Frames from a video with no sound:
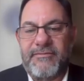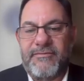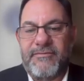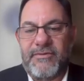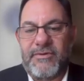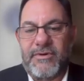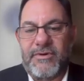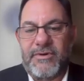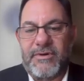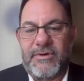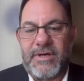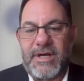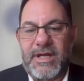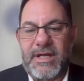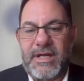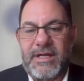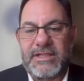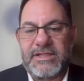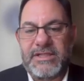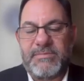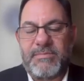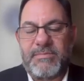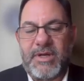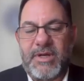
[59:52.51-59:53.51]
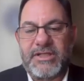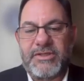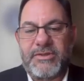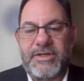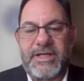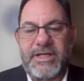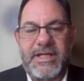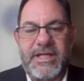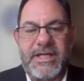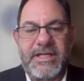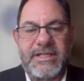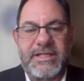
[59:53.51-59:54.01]
for
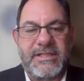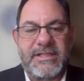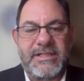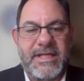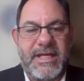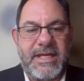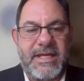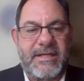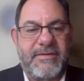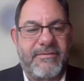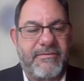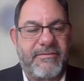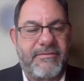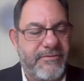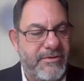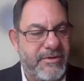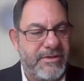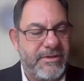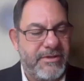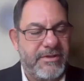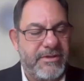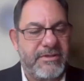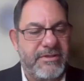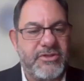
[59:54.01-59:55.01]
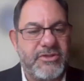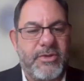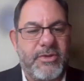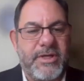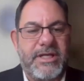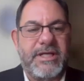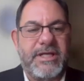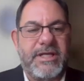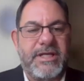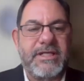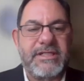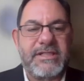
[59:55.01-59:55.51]
sponsoring this and for
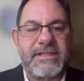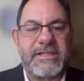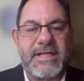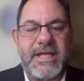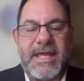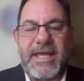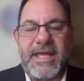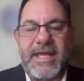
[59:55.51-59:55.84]
joining us.